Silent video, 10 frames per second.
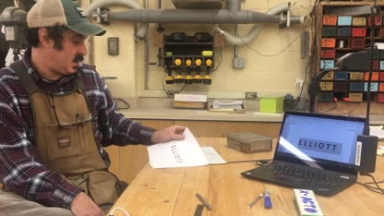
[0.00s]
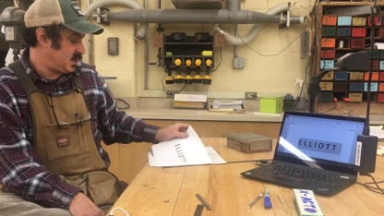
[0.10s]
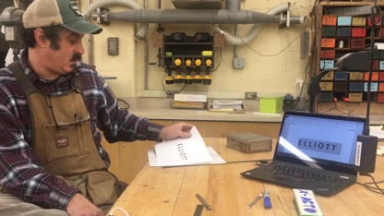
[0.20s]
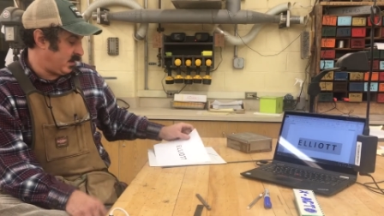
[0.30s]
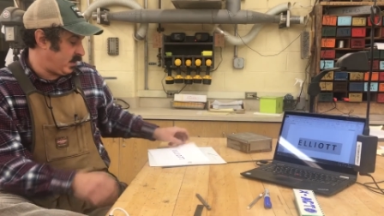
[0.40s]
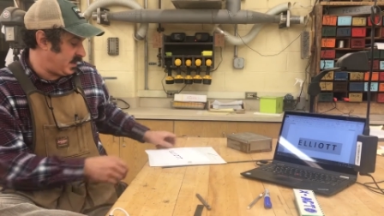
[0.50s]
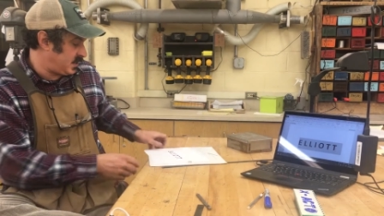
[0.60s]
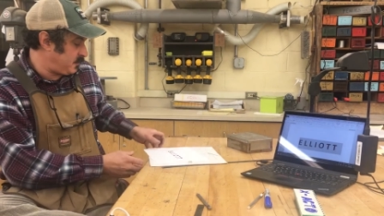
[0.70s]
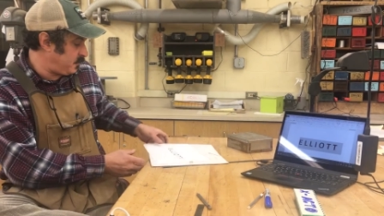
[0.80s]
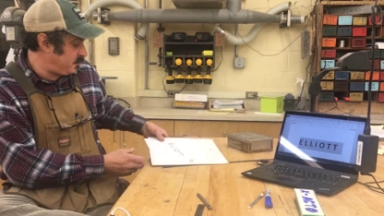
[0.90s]
So anyways,
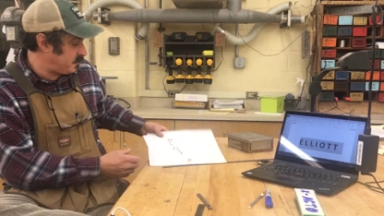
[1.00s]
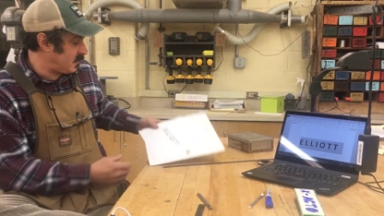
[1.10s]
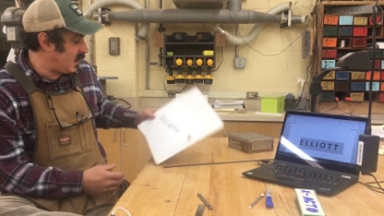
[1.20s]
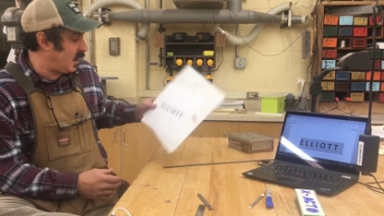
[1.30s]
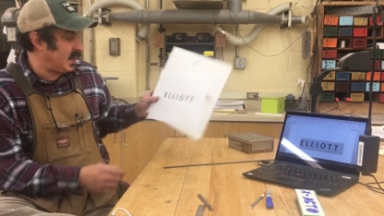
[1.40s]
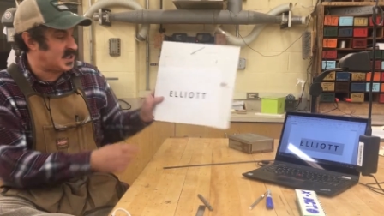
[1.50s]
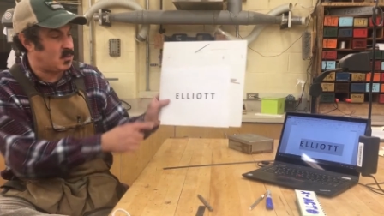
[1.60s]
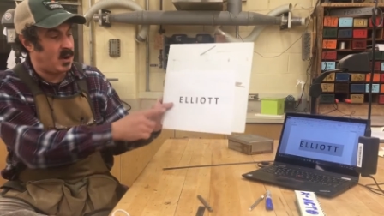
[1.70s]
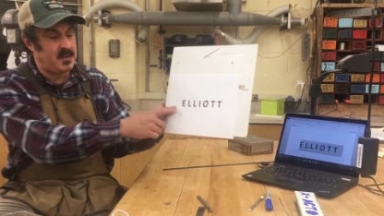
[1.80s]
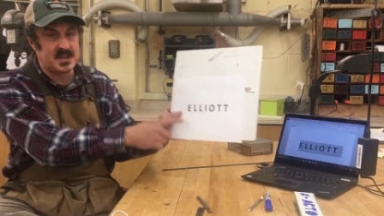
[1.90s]
I
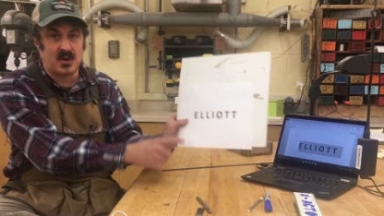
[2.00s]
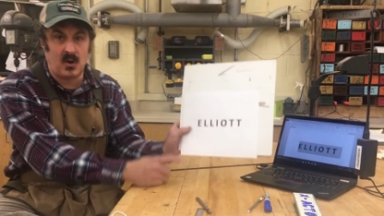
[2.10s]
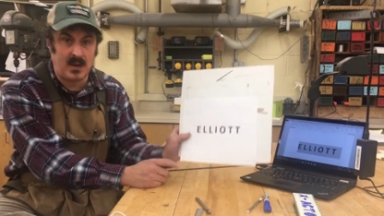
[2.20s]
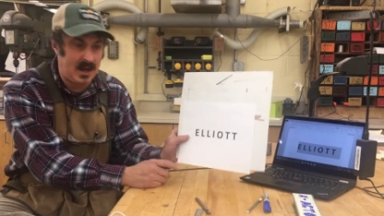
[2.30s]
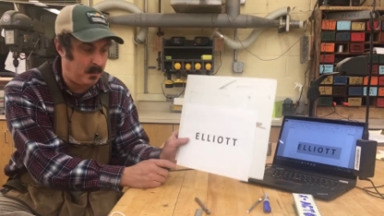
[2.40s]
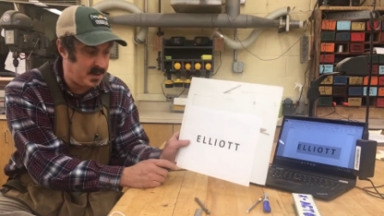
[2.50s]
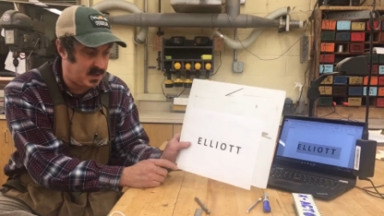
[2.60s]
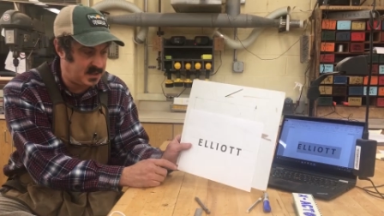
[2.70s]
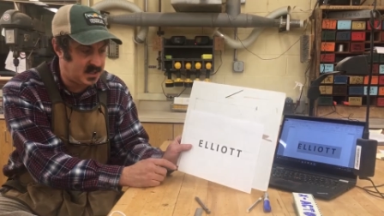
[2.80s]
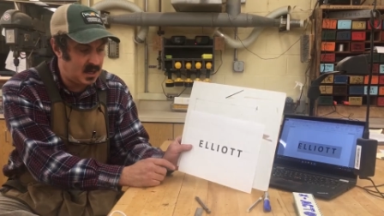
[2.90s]
squared this all out
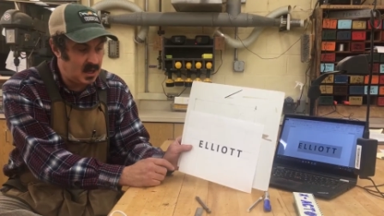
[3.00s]
because